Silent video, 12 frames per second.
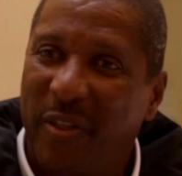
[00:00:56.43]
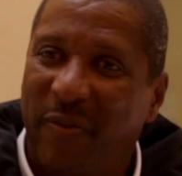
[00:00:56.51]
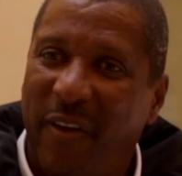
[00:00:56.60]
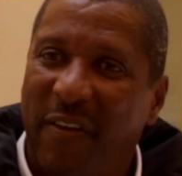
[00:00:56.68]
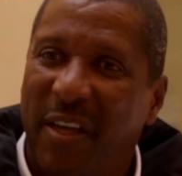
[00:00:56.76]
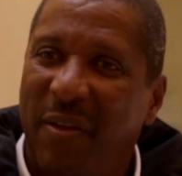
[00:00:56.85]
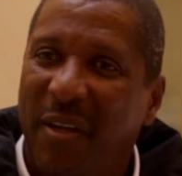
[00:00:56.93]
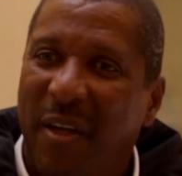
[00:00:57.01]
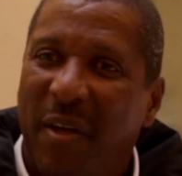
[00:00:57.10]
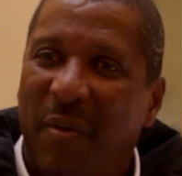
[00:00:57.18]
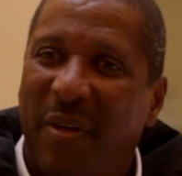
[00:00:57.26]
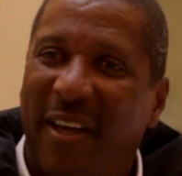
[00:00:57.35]
it's very
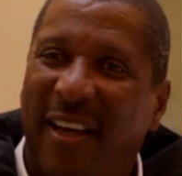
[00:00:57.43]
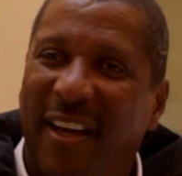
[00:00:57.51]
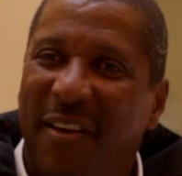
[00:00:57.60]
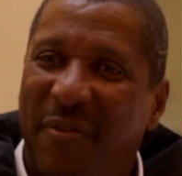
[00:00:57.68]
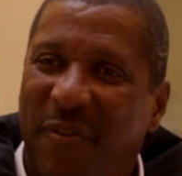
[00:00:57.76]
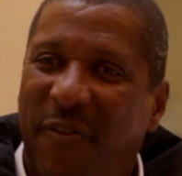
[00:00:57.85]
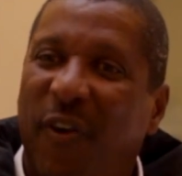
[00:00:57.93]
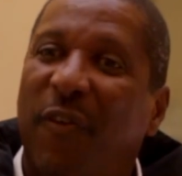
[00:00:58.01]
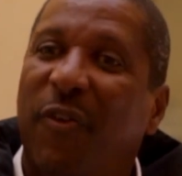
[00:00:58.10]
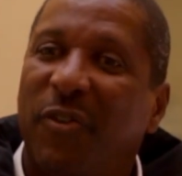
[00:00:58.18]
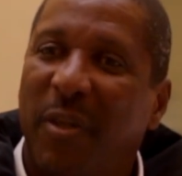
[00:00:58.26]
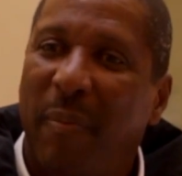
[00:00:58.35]
uh,
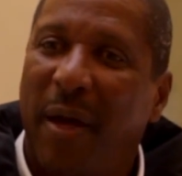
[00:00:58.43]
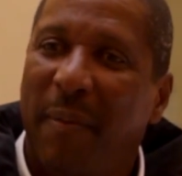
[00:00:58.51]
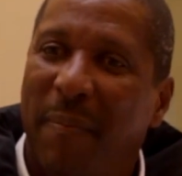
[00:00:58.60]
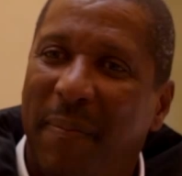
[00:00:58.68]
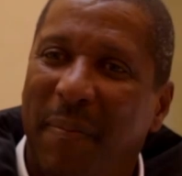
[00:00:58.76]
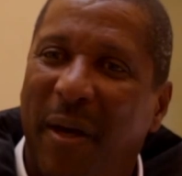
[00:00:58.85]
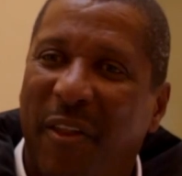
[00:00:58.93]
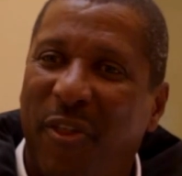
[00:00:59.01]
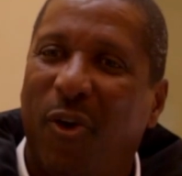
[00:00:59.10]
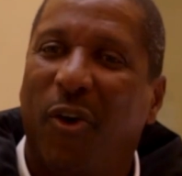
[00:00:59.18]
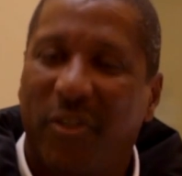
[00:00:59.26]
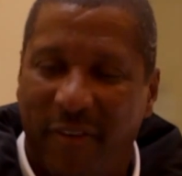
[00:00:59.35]
forefront in my, my
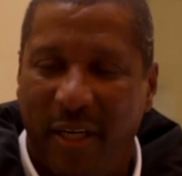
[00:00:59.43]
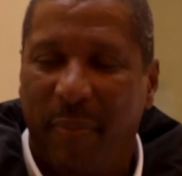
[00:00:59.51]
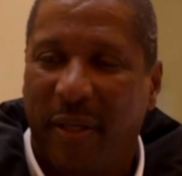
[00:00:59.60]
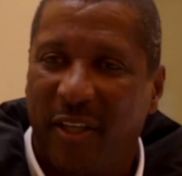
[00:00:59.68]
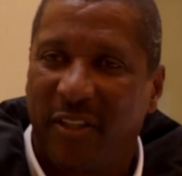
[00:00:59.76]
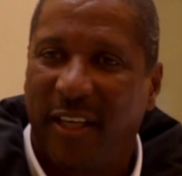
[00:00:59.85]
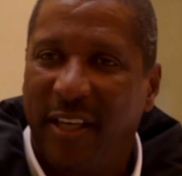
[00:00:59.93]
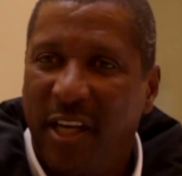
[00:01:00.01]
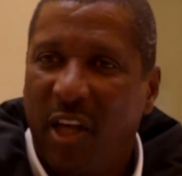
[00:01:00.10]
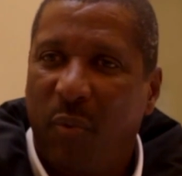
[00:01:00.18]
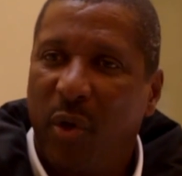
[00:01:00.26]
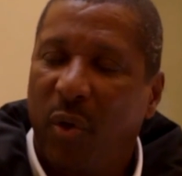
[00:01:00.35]
thoughts really because uh,
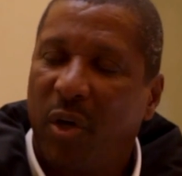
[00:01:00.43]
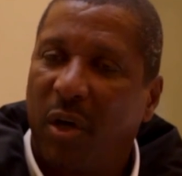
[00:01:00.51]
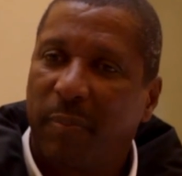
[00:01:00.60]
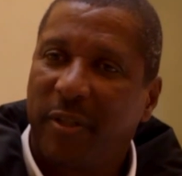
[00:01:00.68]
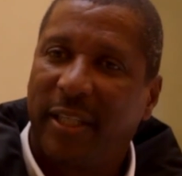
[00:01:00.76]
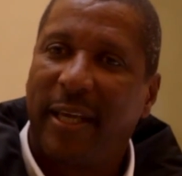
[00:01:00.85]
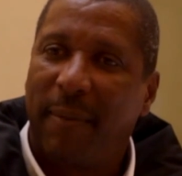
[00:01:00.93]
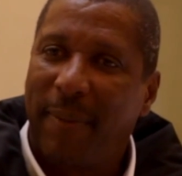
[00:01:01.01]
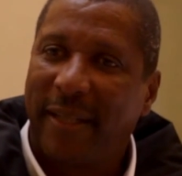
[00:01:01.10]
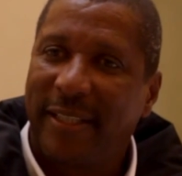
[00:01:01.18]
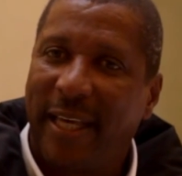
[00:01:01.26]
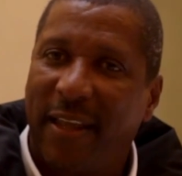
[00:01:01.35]
we all got to get
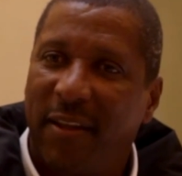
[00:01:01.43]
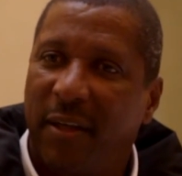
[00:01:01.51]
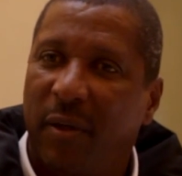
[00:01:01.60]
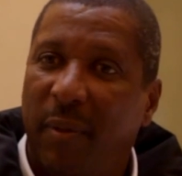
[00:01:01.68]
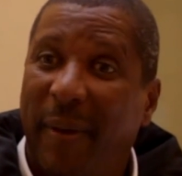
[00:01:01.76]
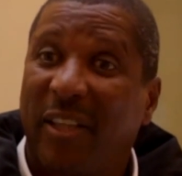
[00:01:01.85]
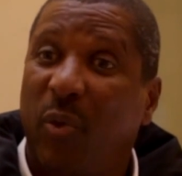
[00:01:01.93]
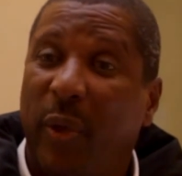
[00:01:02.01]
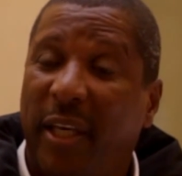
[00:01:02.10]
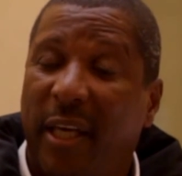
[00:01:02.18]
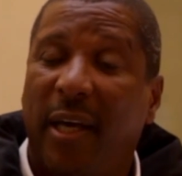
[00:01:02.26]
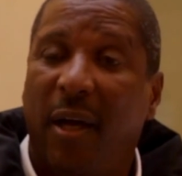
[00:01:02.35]
back together about a
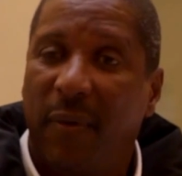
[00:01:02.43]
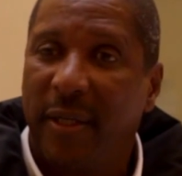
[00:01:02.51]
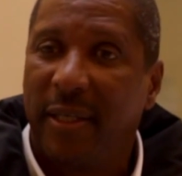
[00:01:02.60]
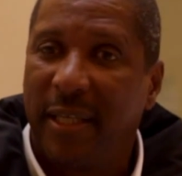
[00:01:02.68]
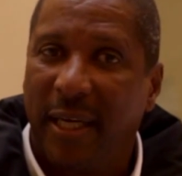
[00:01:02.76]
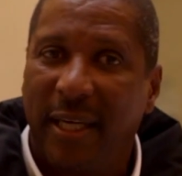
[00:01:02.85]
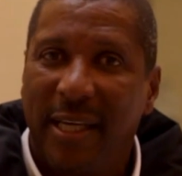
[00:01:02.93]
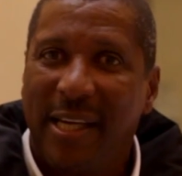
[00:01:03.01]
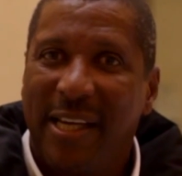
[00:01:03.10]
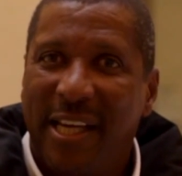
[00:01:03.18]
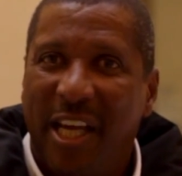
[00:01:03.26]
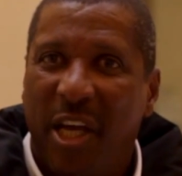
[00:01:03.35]
week ago and uh,
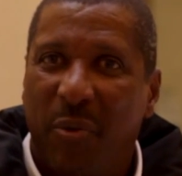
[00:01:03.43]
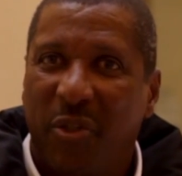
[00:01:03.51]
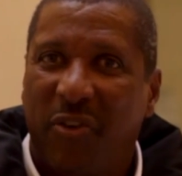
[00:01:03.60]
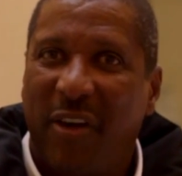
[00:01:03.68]
it was